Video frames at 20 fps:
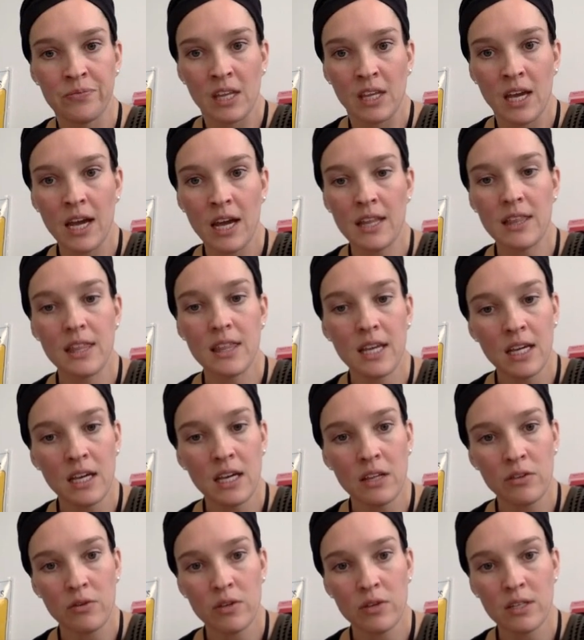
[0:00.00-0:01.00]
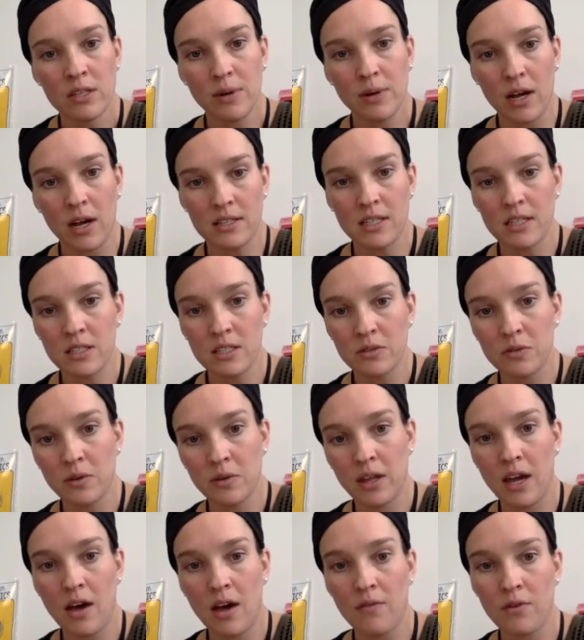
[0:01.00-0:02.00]
Okay, thinking through this process is
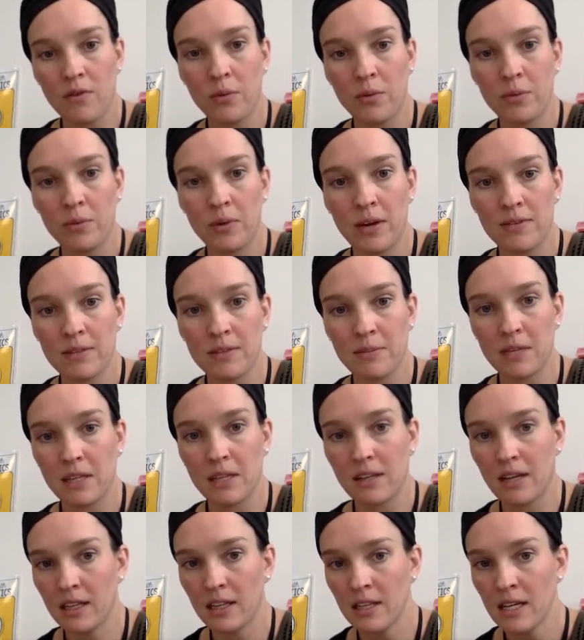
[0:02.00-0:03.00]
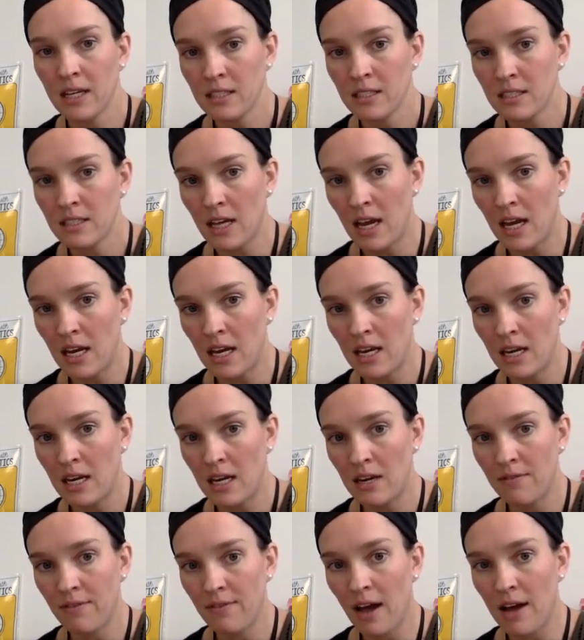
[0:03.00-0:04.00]
really helpful when we have something like this,
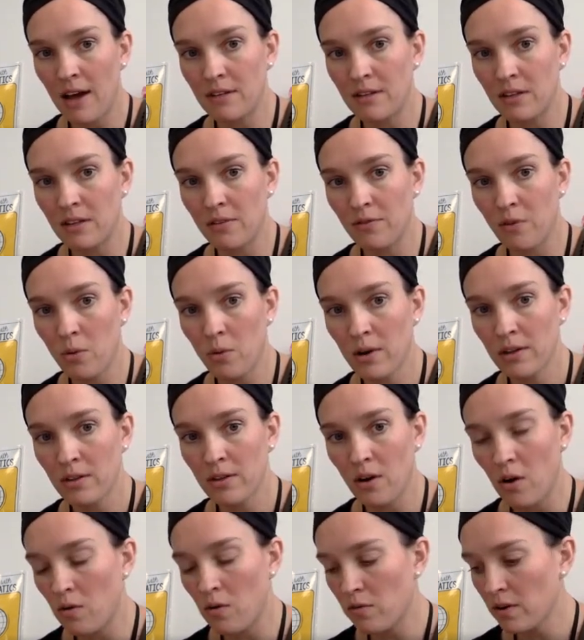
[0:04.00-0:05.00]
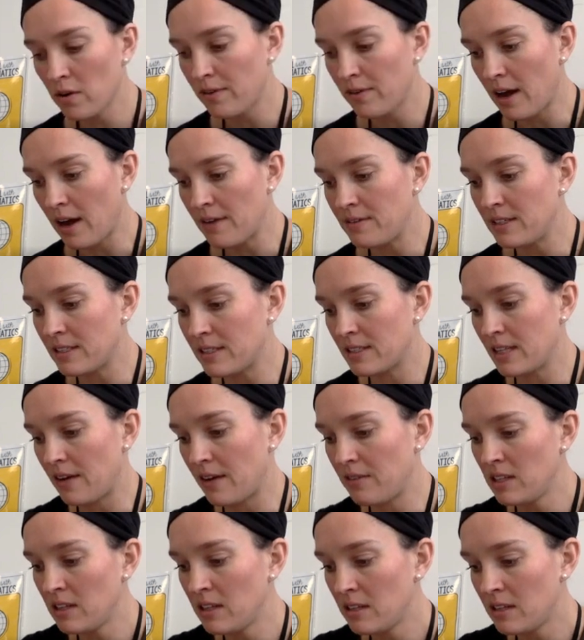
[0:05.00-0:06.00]
a 5 to the 4th over 5 to the
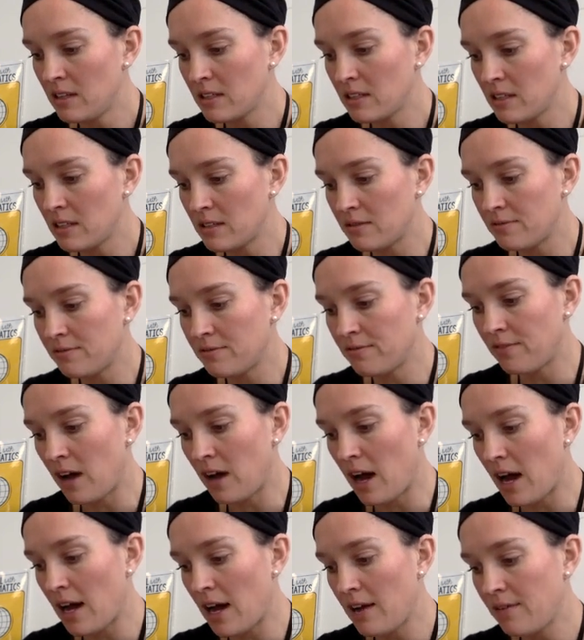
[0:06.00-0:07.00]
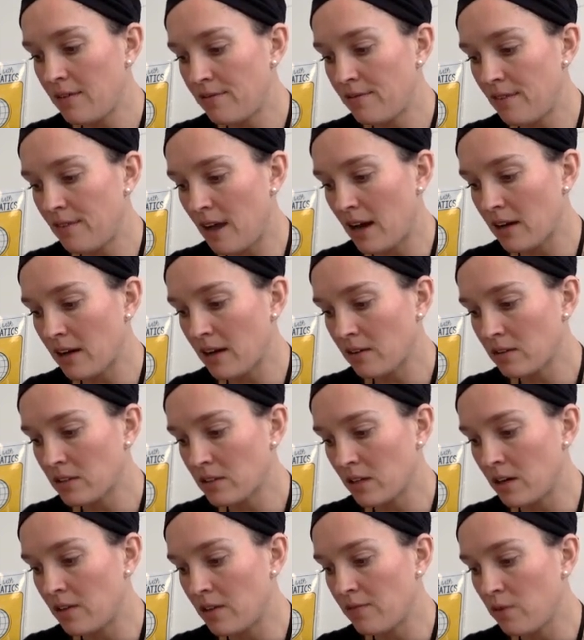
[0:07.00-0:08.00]
7th. This is 4
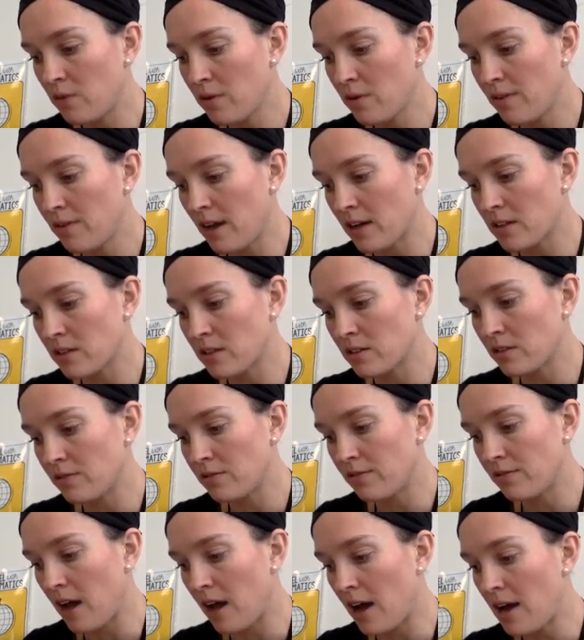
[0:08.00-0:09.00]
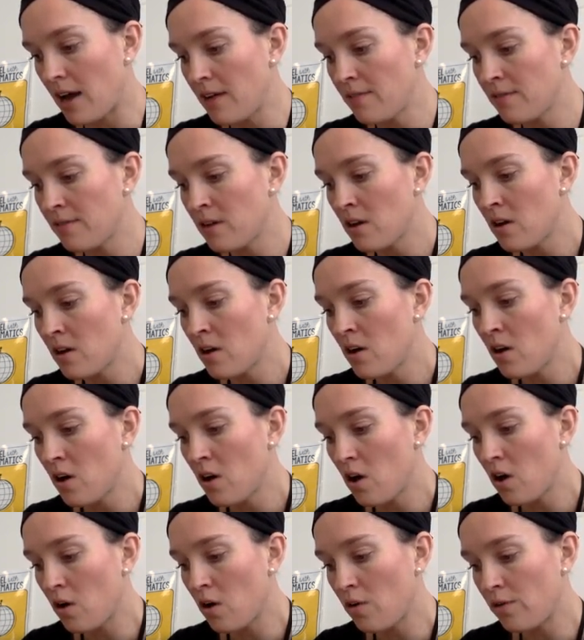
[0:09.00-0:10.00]
factors of 5
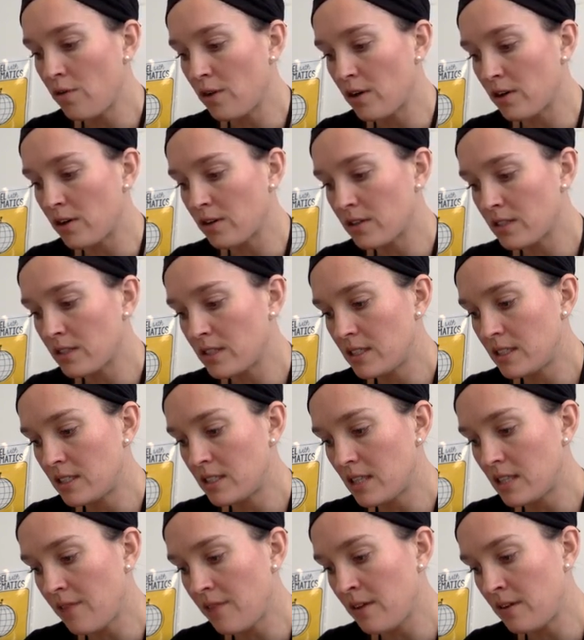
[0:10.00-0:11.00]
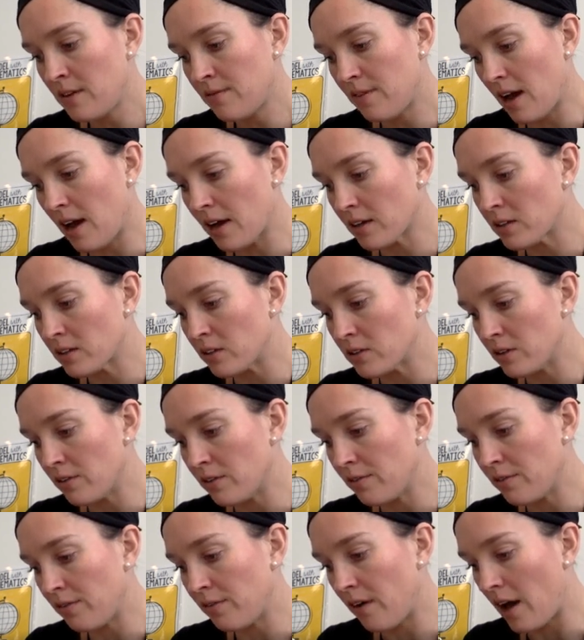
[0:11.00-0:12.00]
over 7 factors of
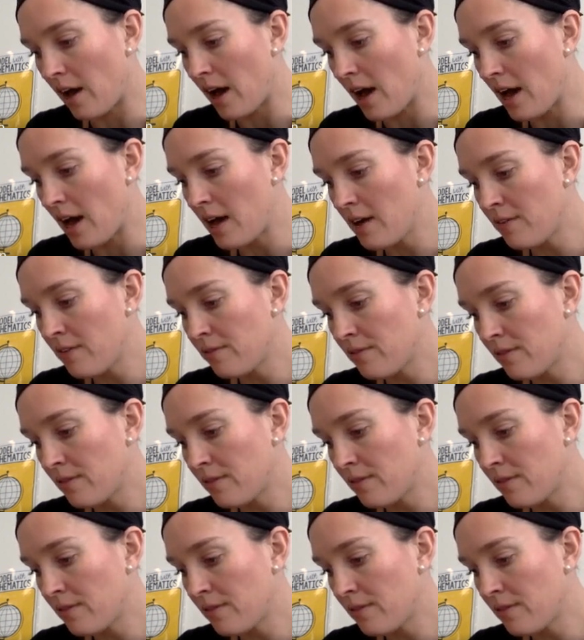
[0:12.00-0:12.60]
5.